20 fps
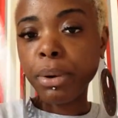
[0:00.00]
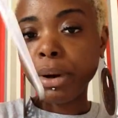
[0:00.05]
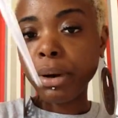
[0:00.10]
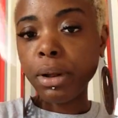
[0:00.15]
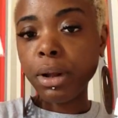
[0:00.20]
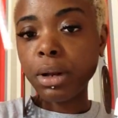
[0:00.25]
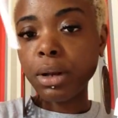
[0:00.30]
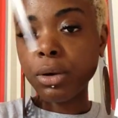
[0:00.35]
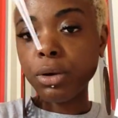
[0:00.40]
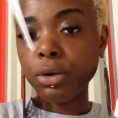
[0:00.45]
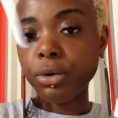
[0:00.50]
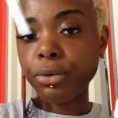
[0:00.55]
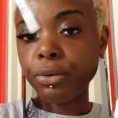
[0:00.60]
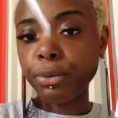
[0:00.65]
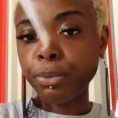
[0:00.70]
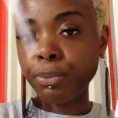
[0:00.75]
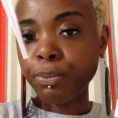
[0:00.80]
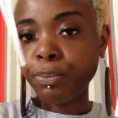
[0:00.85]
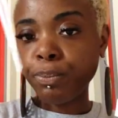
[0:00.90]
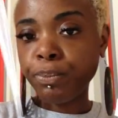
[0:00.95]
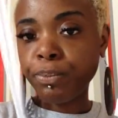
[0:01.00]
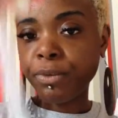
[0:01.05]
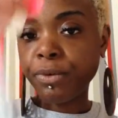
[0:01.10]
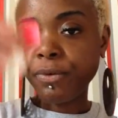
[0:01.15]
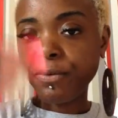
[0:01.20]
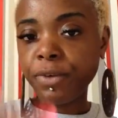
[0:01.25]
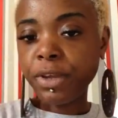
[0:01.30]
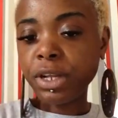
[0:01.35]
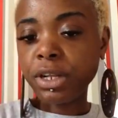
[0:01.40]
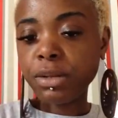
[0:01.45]
little
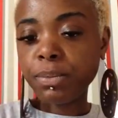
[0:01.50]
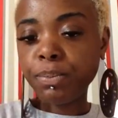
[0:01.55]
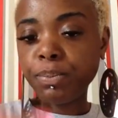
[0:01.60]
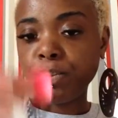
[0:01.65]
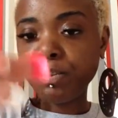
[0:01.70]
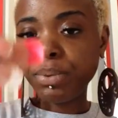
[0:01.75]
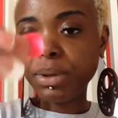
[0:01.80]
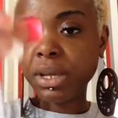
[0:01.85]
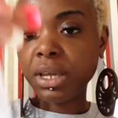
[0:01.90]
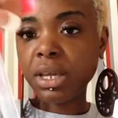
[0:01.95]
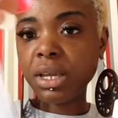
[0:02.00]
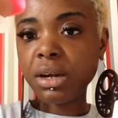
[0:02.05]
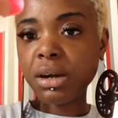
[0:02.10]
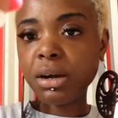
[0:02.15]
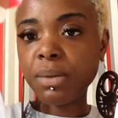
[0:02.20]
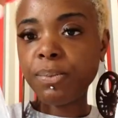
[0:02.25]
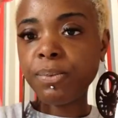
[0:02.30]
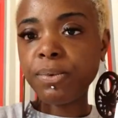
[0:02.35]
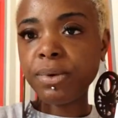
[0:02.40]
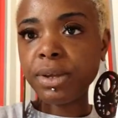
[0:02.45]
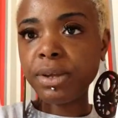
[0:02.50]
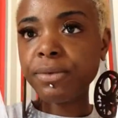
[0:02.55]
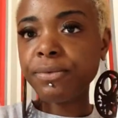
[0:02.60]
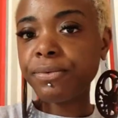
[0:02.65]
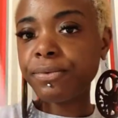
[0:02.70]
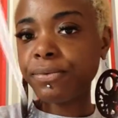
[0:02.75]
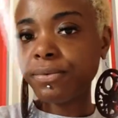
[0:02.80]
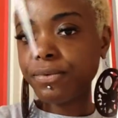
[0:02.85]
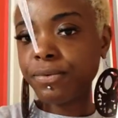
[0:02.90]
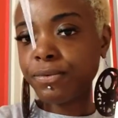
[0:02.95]
thing to pick it up
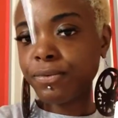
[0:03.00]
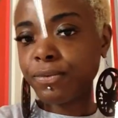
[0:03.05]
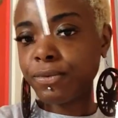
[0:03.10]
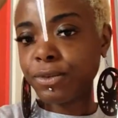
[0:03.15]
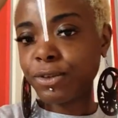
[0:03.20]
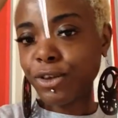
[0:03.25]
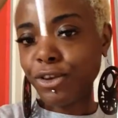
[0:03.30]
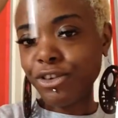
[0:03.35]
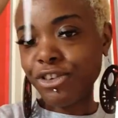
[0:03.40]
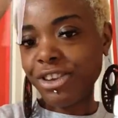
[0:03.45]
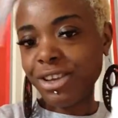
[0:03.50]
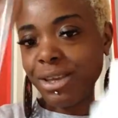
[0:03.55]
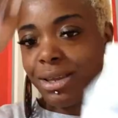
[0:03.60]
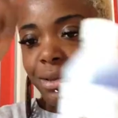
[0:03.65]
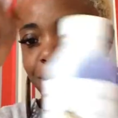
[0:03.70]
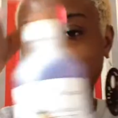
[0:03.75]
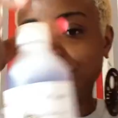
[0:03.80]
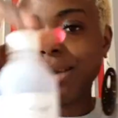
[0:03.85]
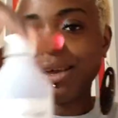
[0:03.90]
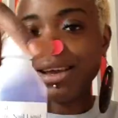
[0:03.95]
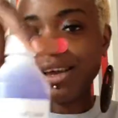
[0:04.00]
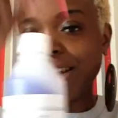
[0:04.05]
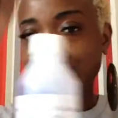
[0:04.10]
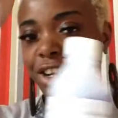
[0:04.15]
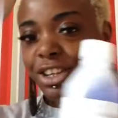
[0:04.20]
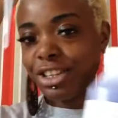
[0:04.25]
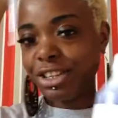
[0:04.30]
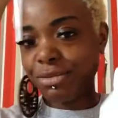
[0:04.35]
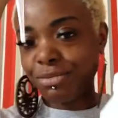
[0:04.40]
with. Let me